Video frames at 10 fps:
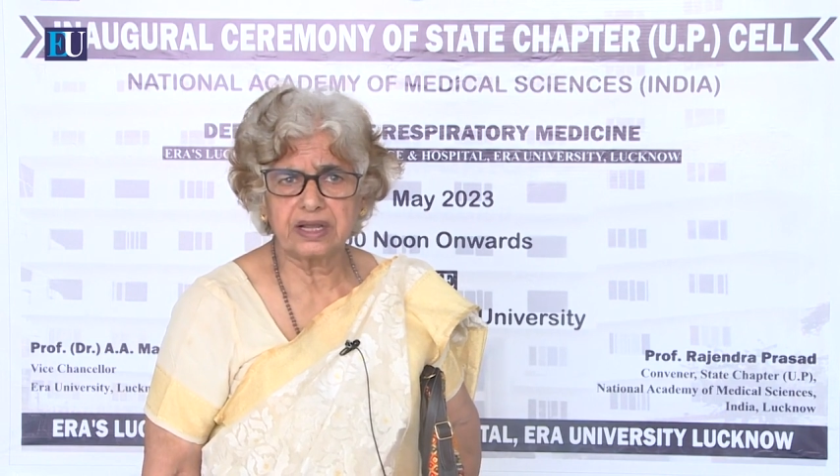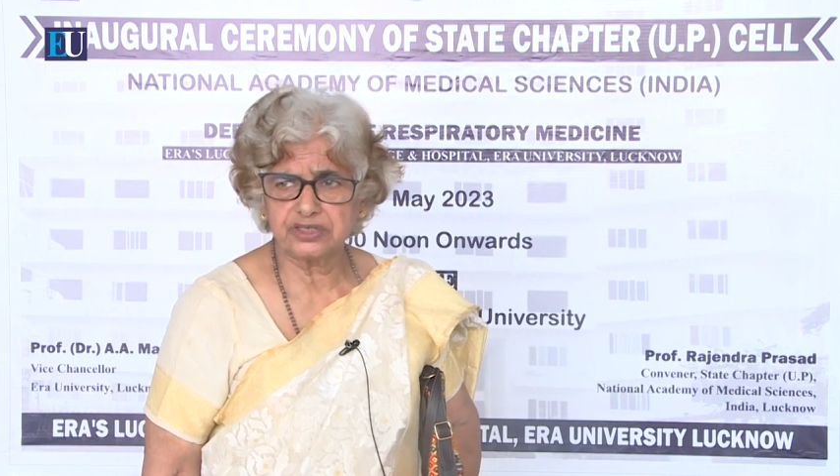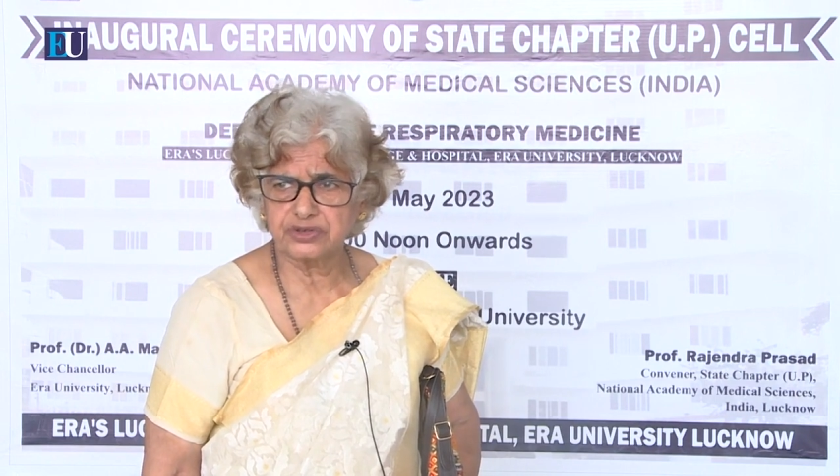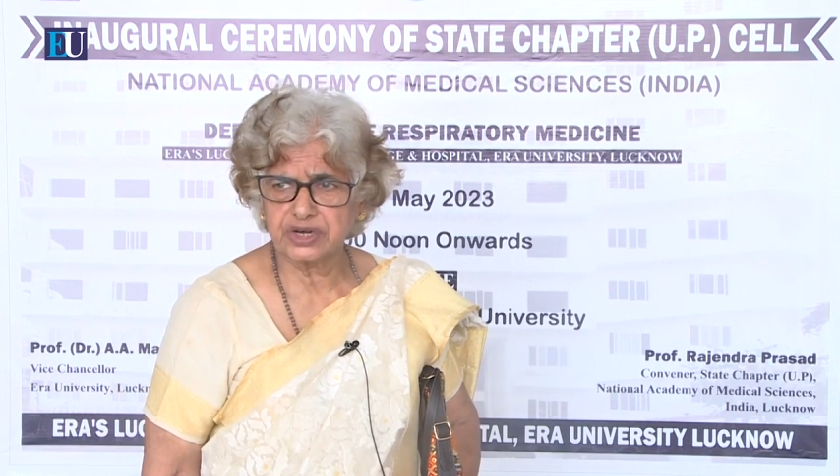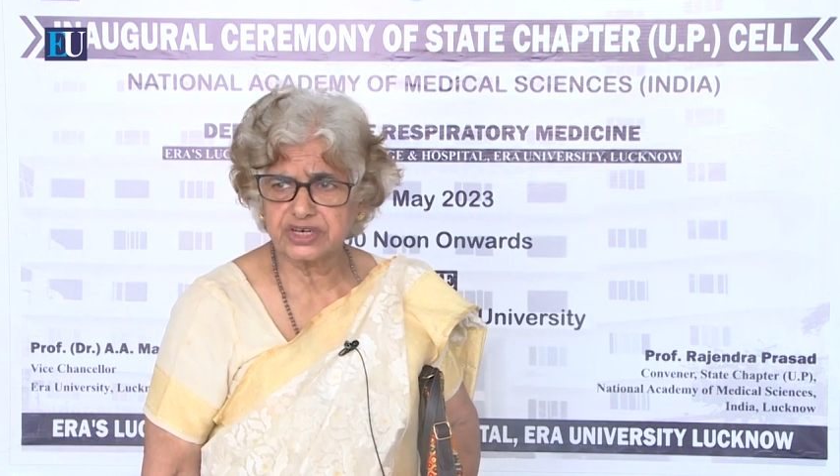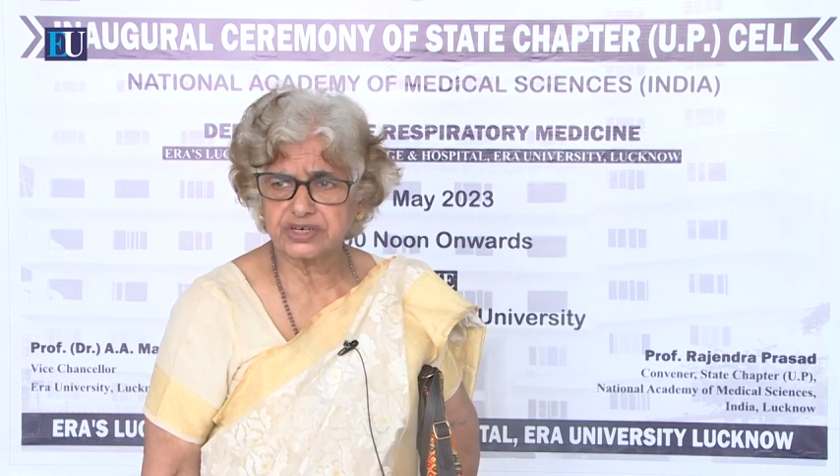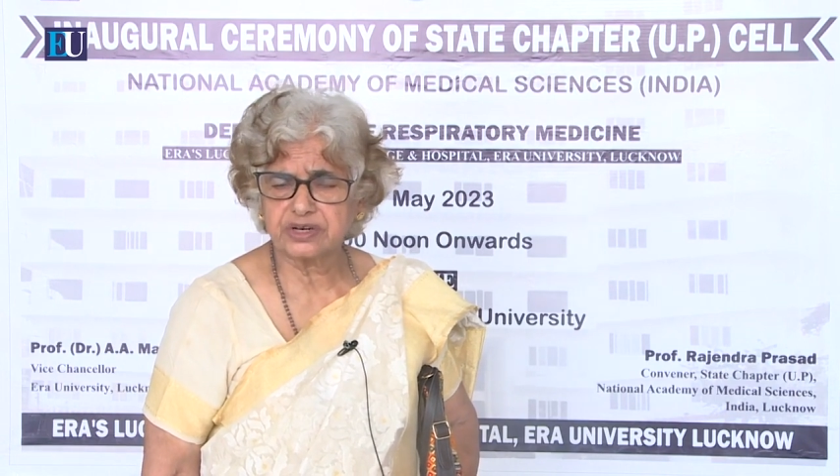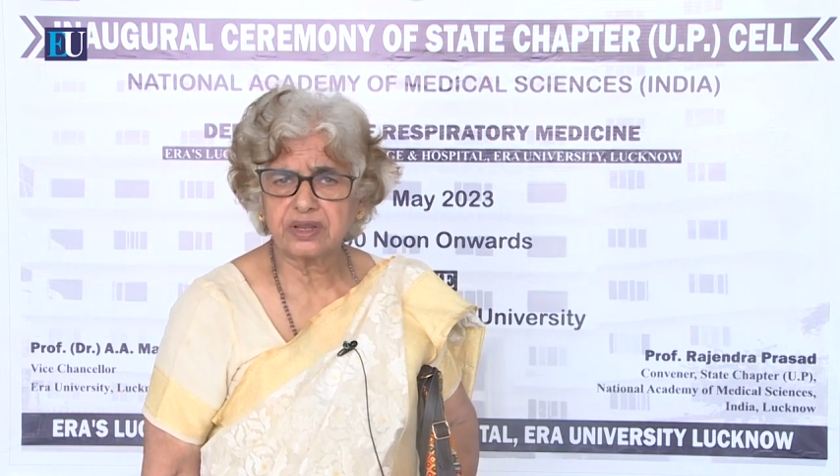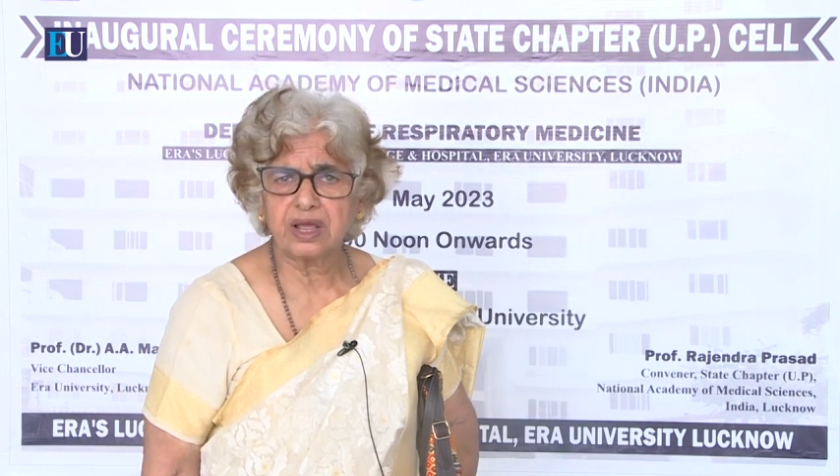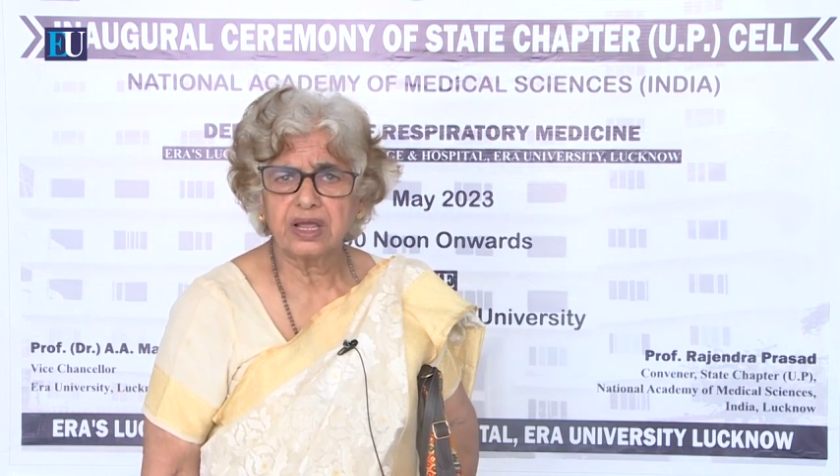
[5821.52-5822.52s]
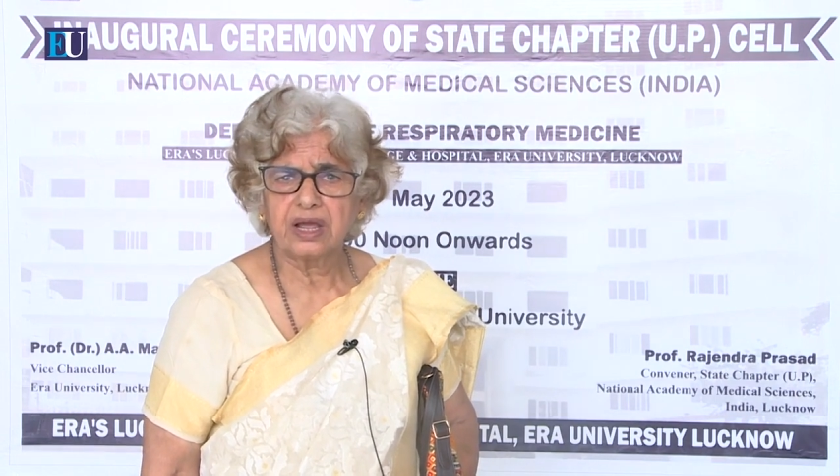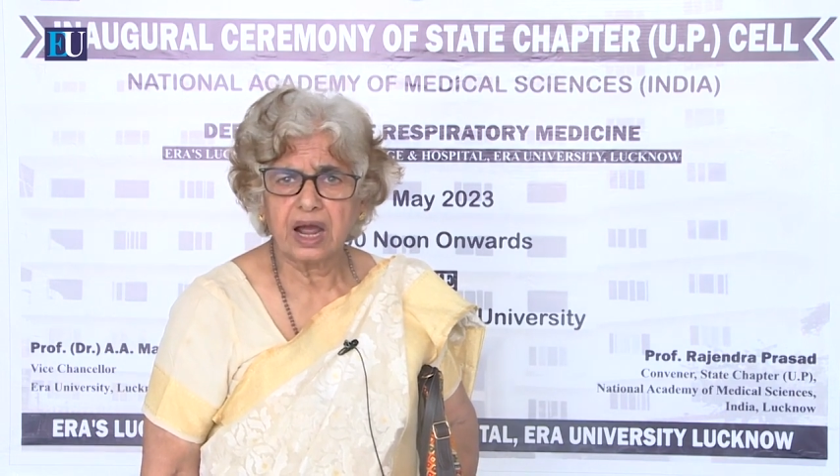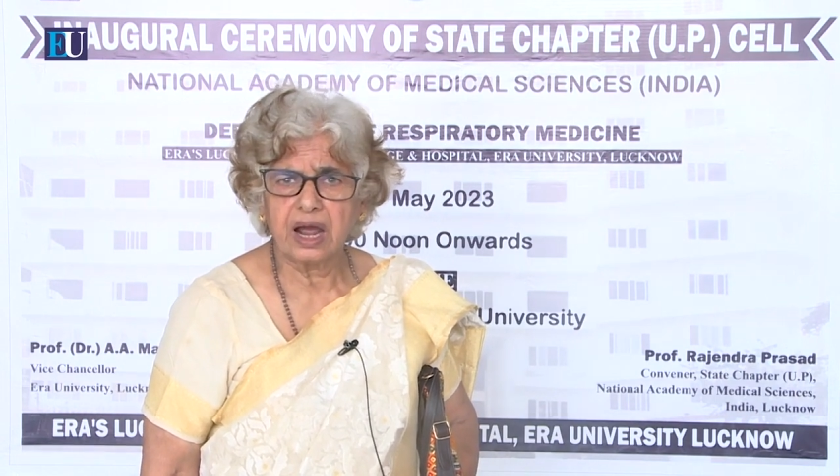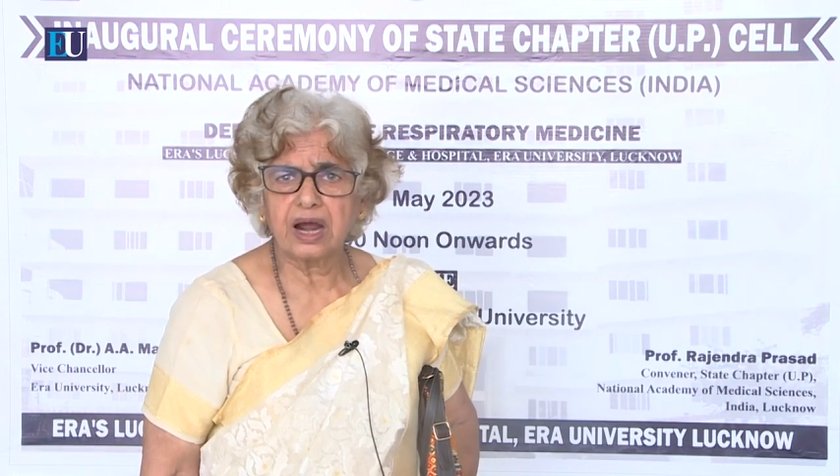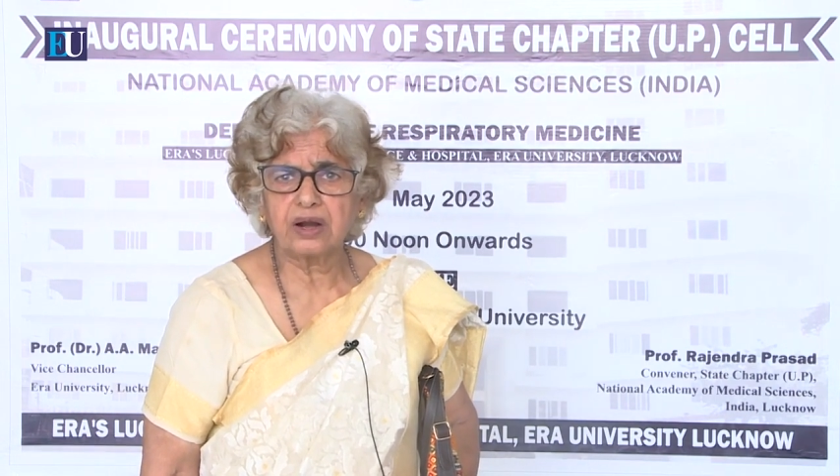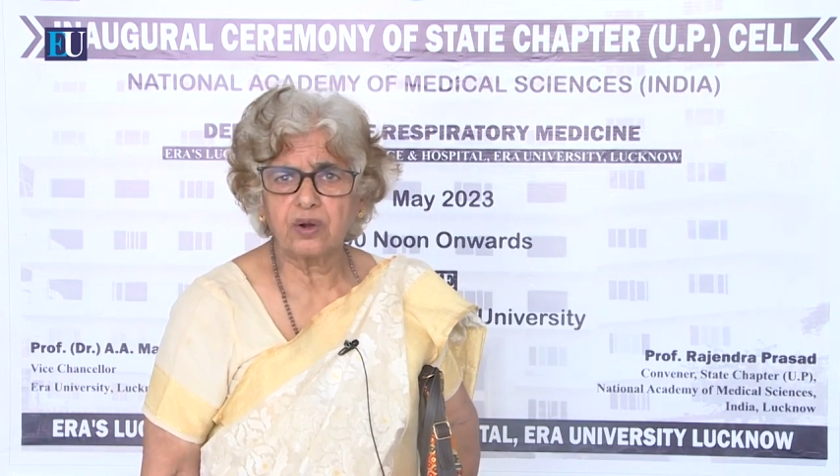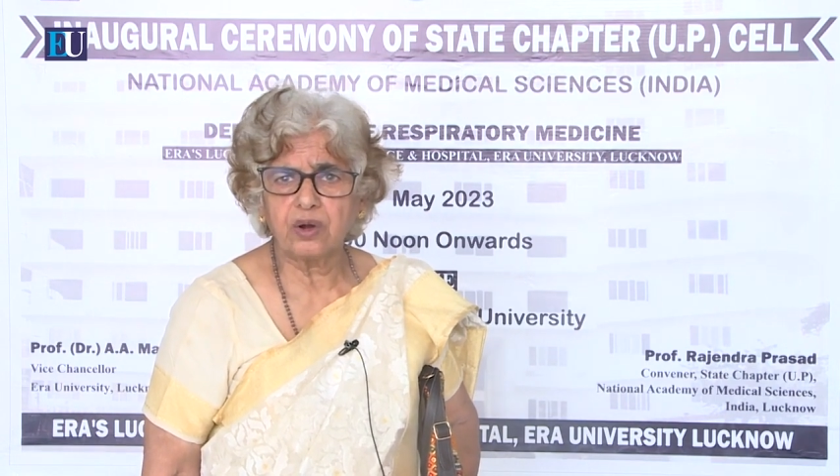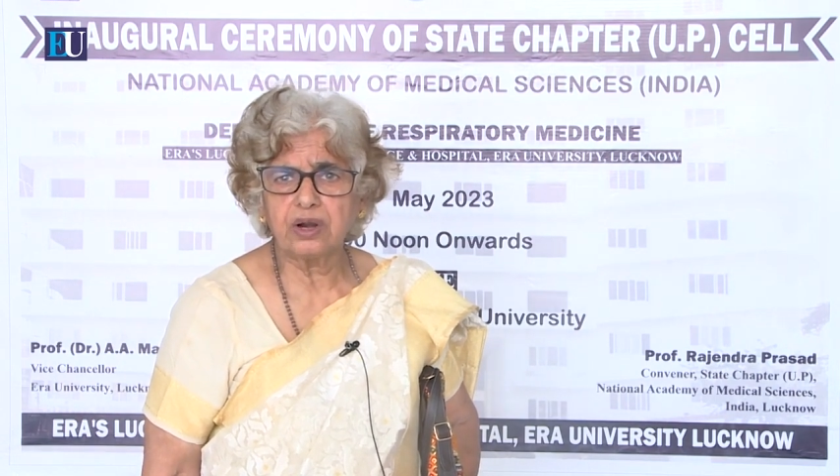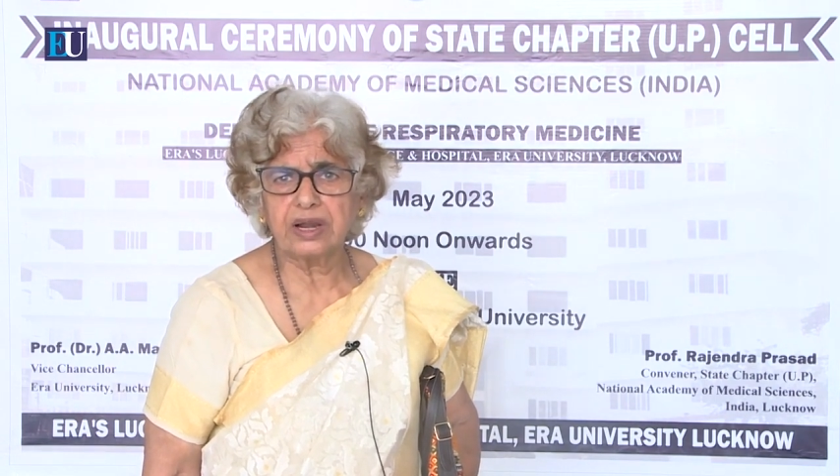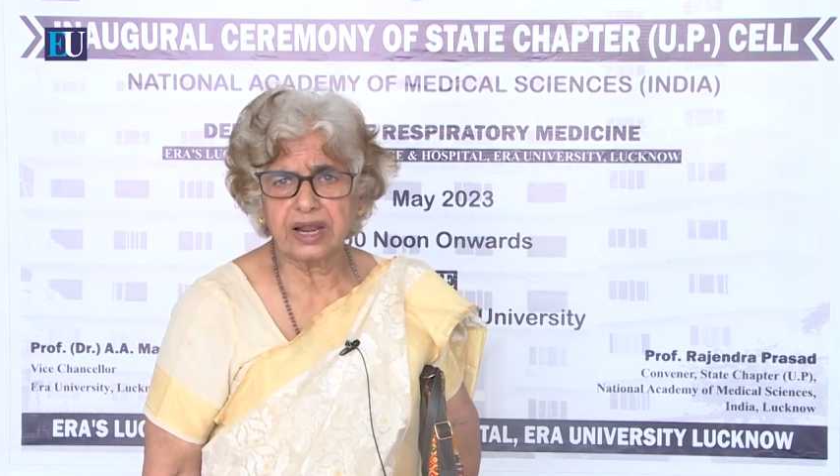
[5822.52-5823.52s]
education, are all